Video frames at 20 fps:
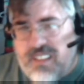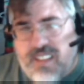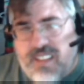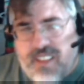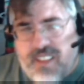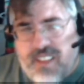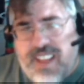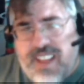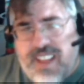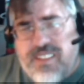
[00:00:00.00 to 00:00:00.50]
now
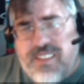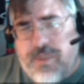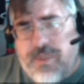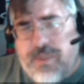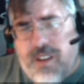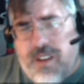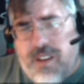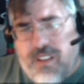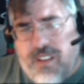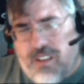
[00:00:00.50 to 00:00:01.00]
that's some
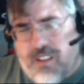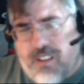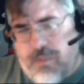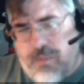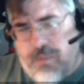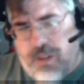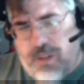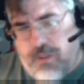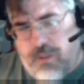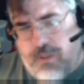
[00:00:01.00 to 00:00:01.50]
alcohol
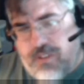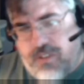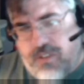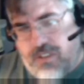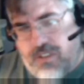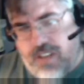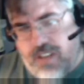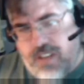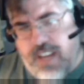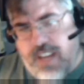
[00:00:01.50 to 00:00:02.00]
abuse.
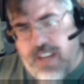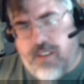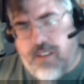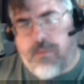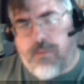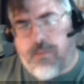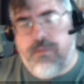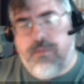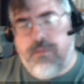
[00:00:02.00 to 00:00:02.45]
Damn.